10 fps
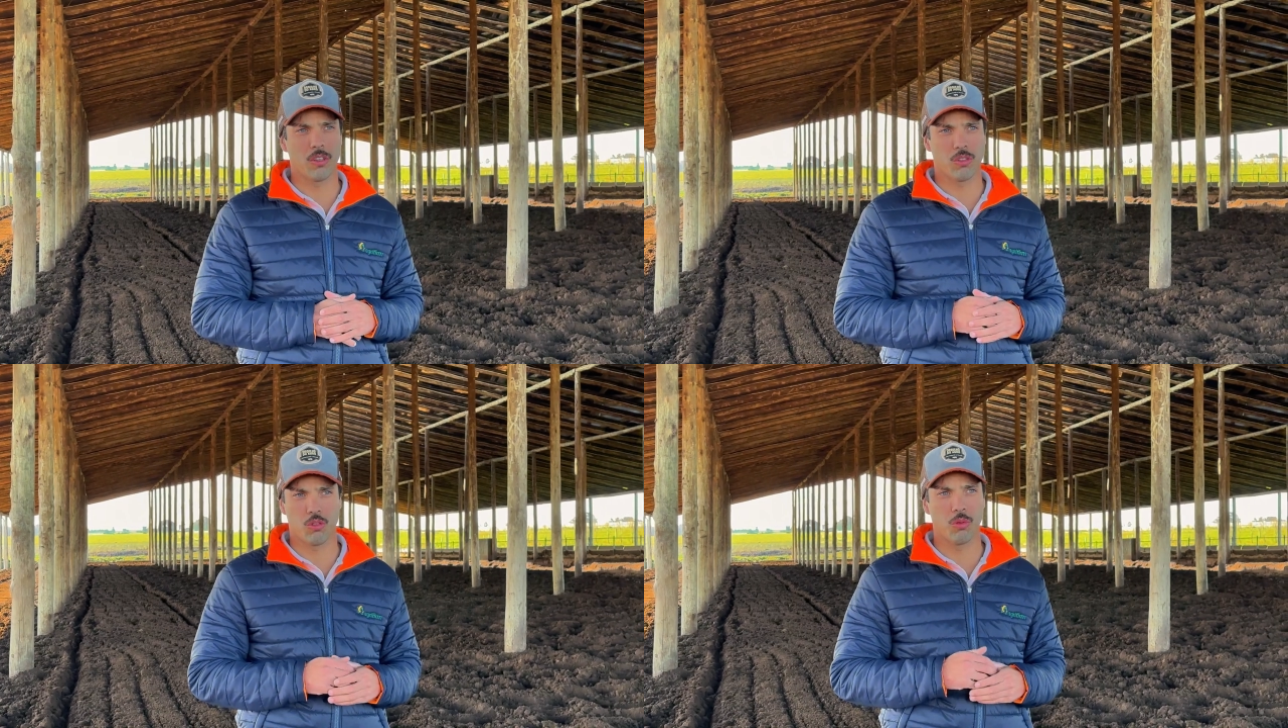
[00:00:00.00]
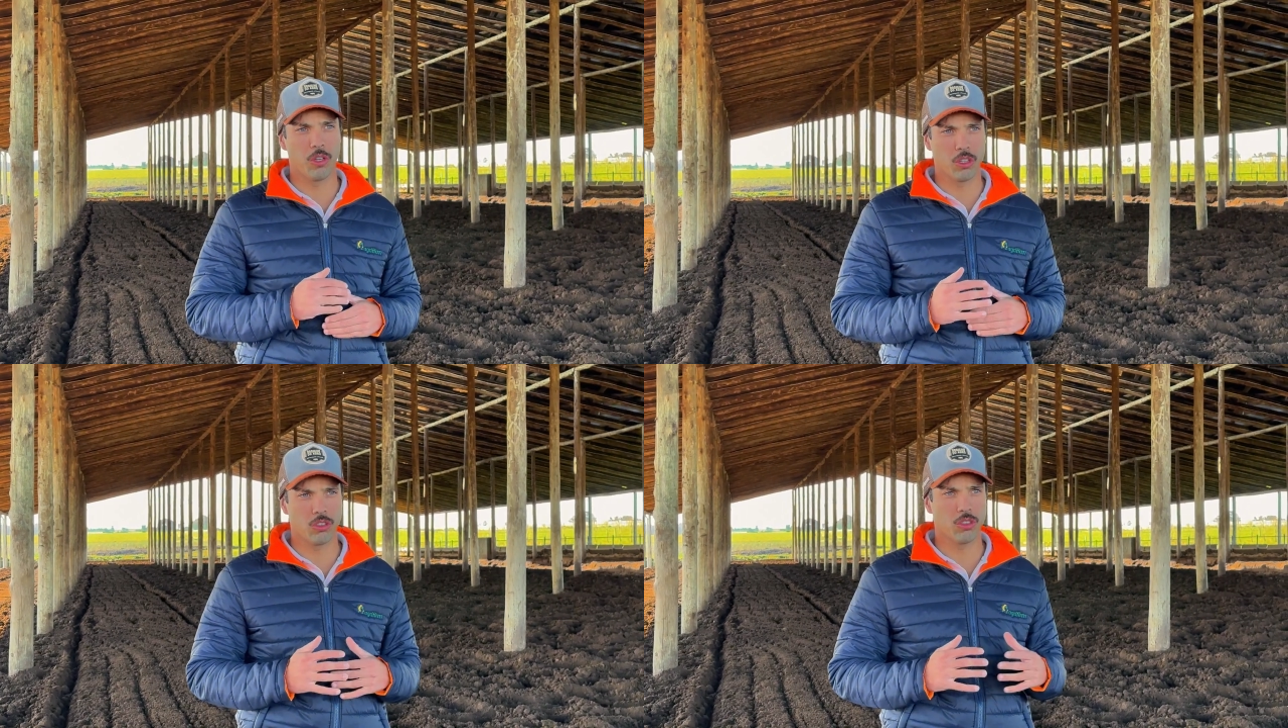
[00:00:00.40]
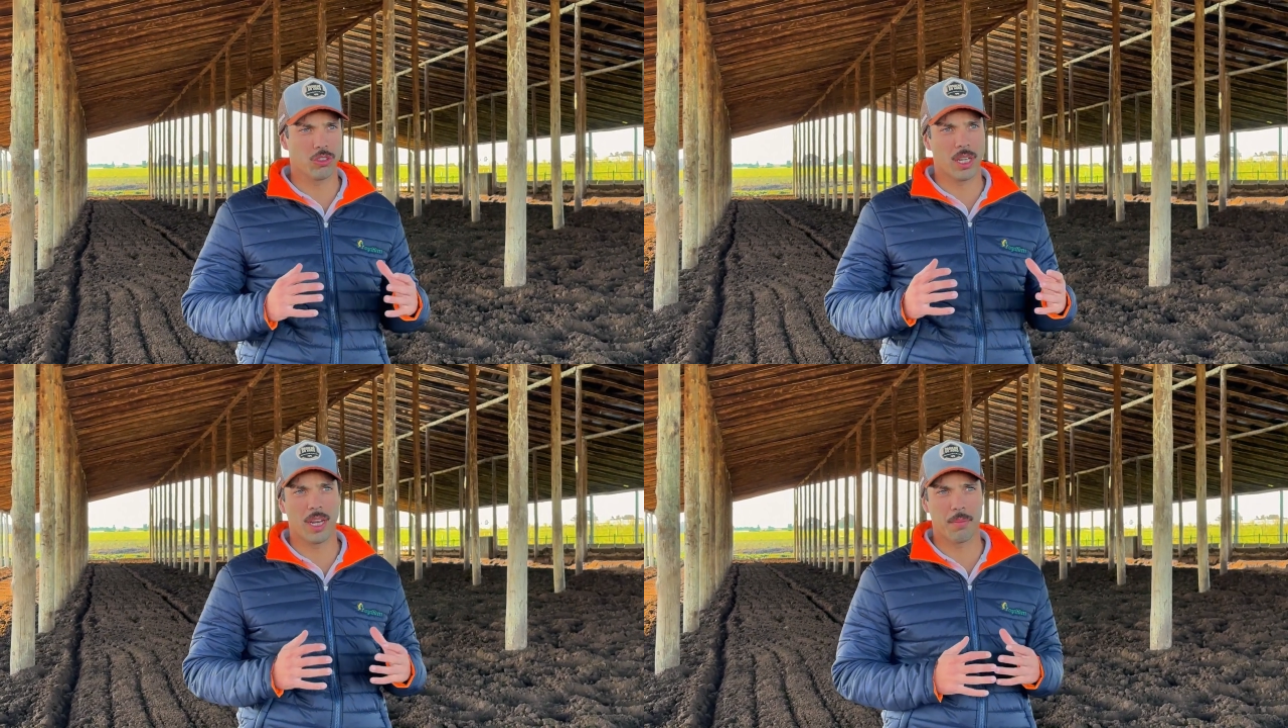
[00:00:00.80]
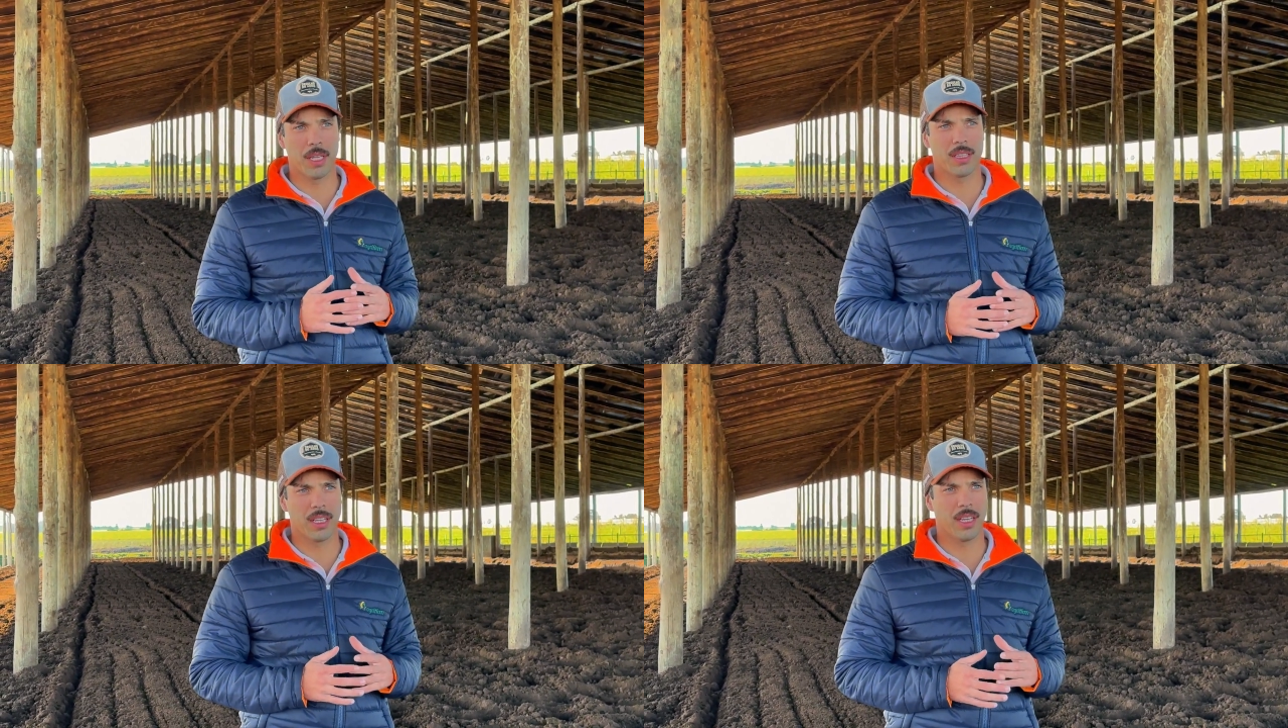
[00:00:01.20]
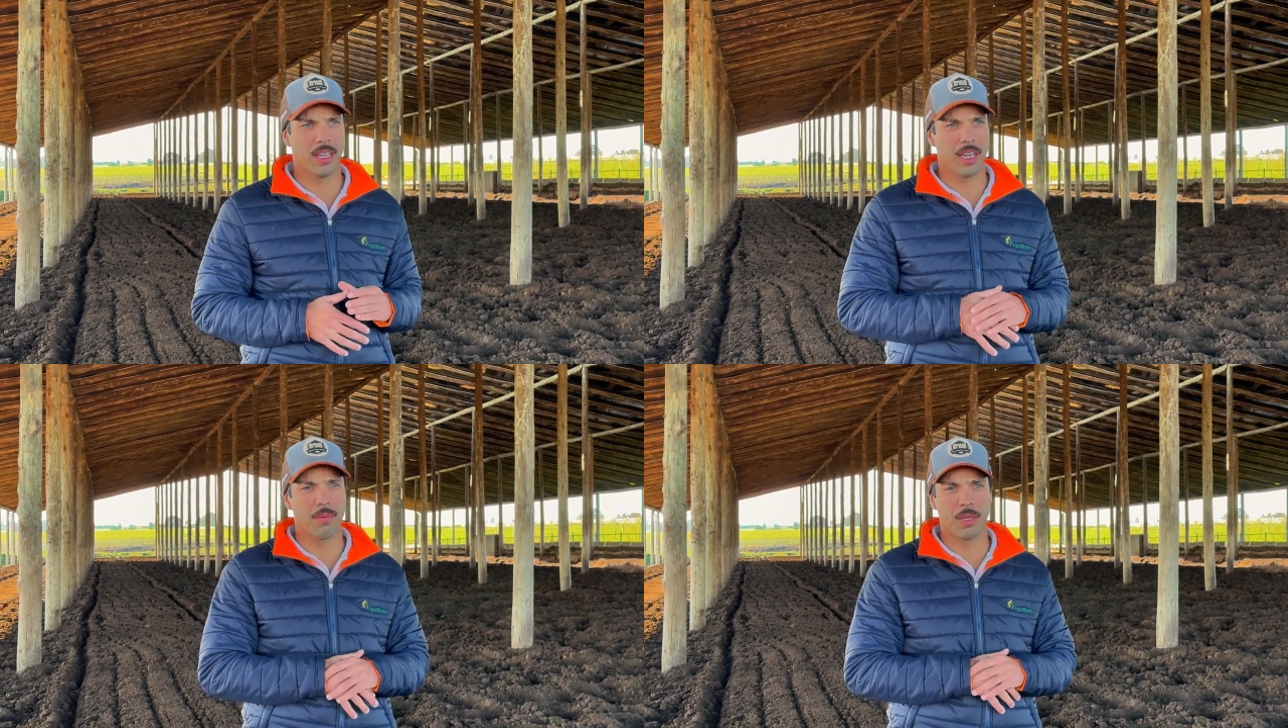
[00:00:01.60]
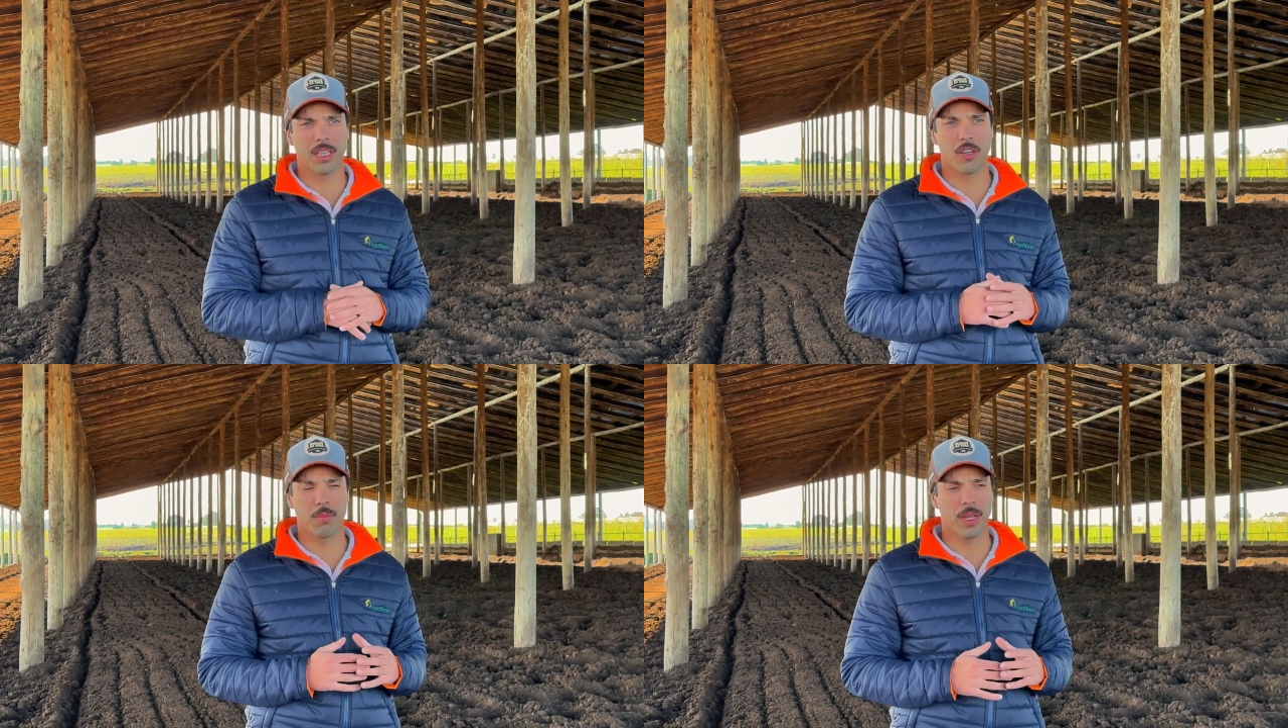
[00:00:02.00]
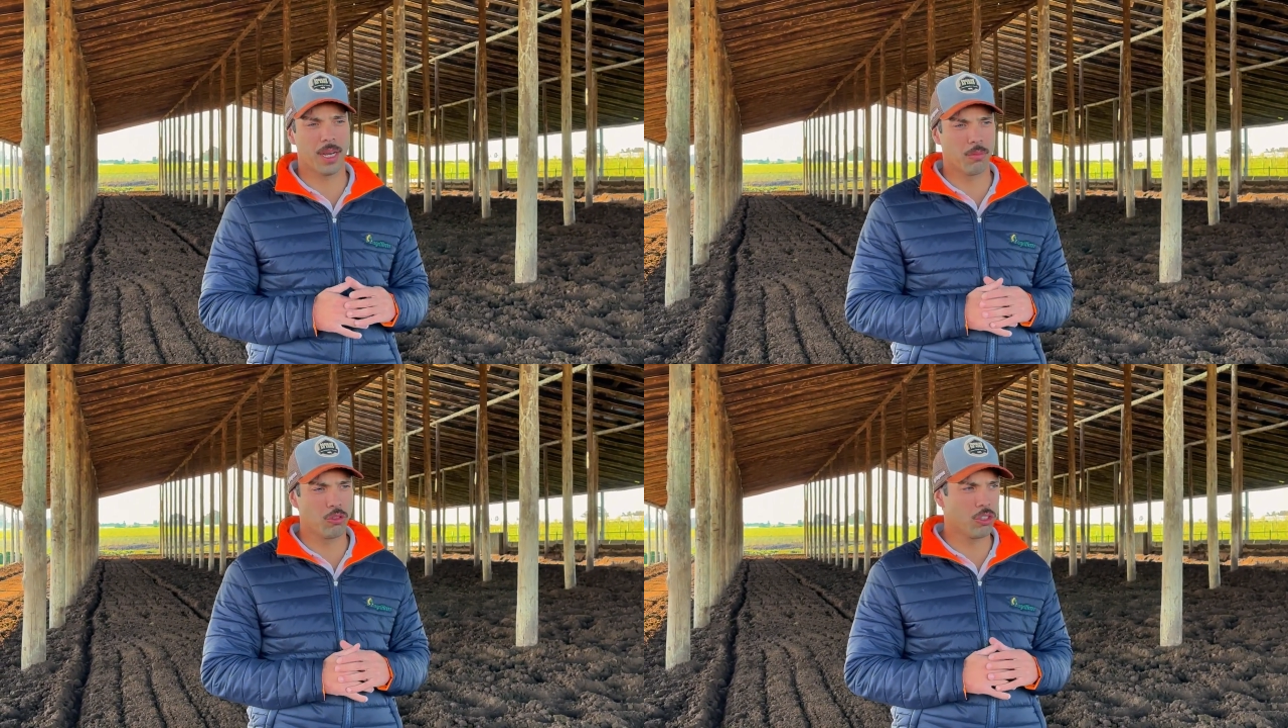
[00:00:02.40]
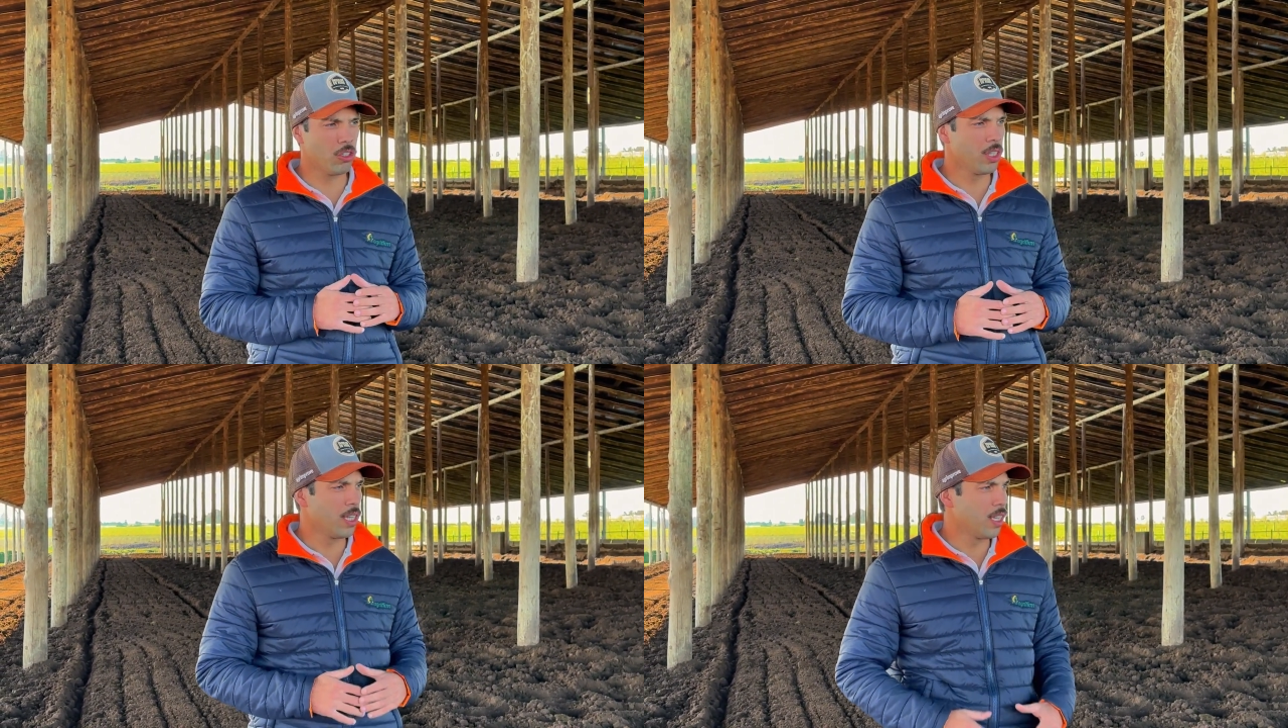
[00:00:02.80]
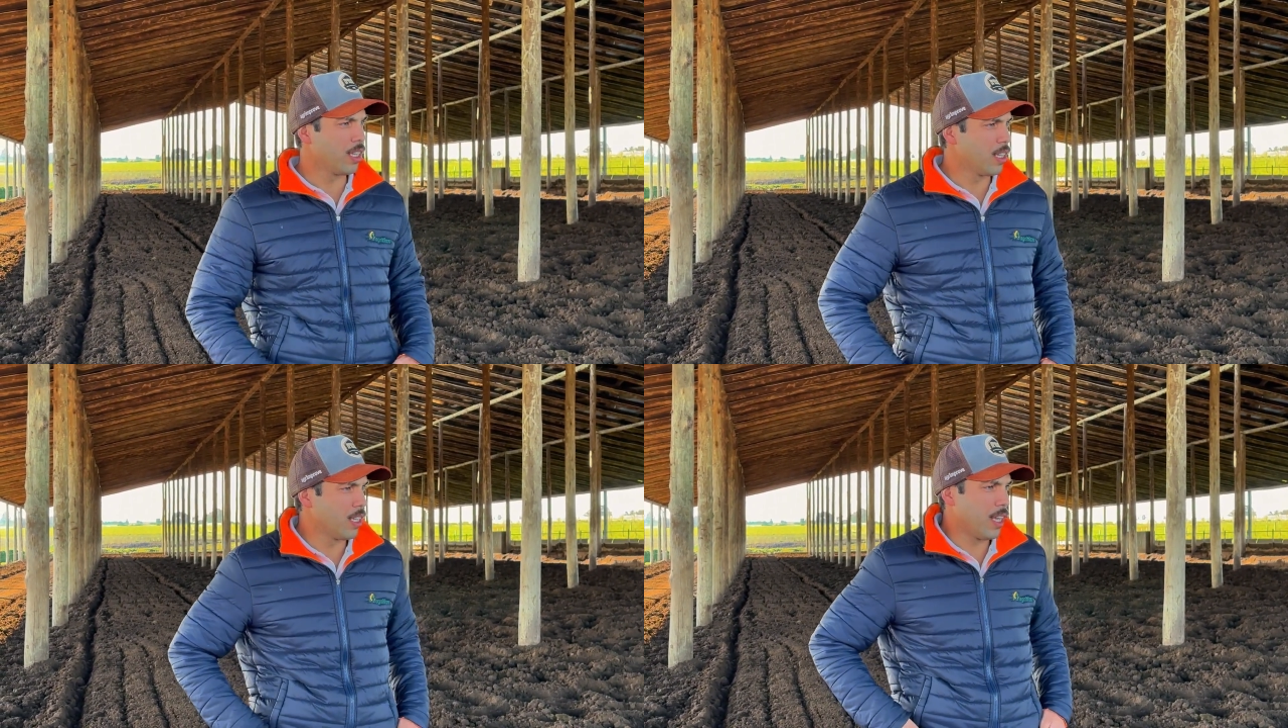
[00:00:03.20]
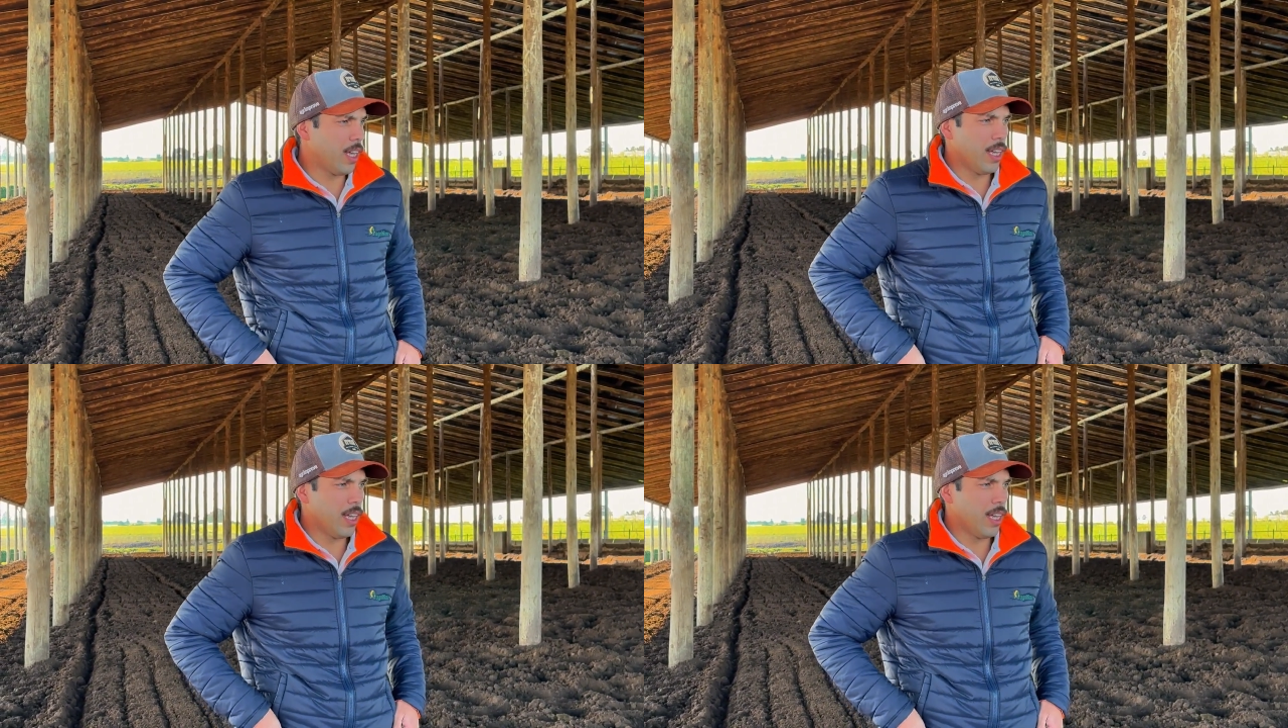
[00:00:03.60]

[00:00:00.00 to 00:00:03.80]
been a rainy year, making the environment challenging,